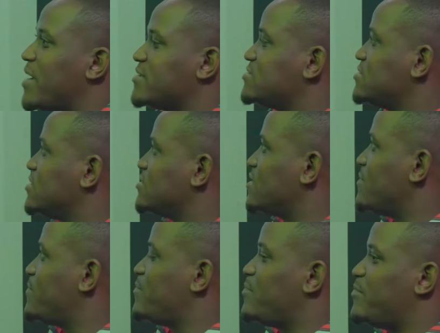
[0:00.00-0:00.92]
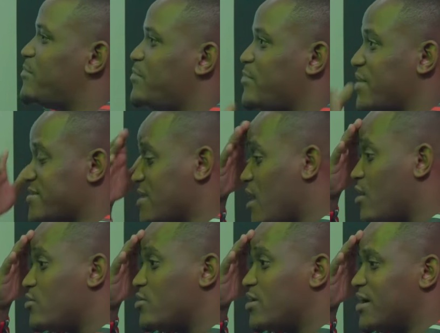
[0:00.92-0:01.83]
but were in that realm. But
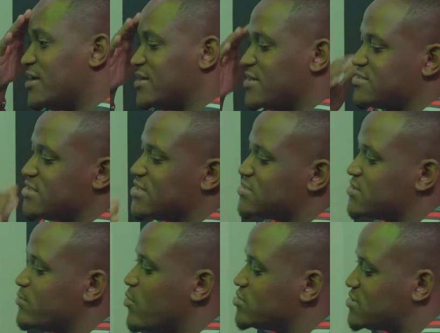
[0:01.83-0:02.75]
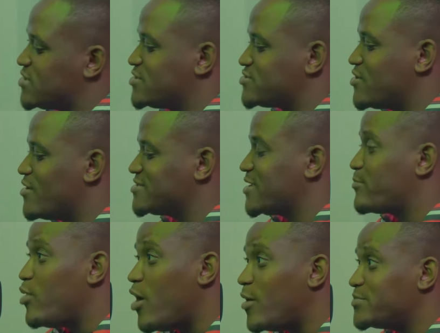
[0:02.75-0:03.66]
now uh, it's it's most of the songs
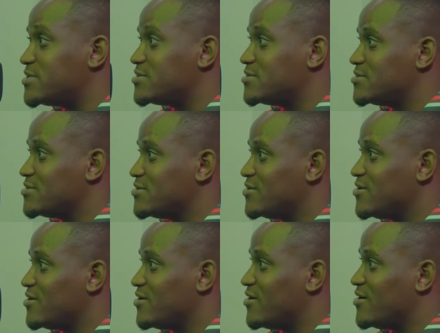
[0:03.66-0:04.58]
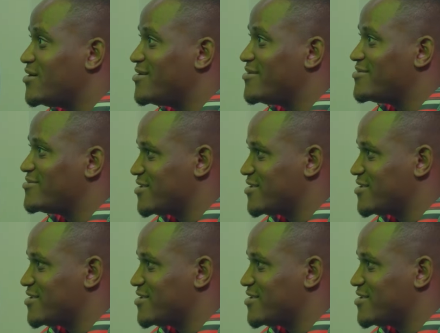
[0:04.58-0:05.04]
that popped Got you.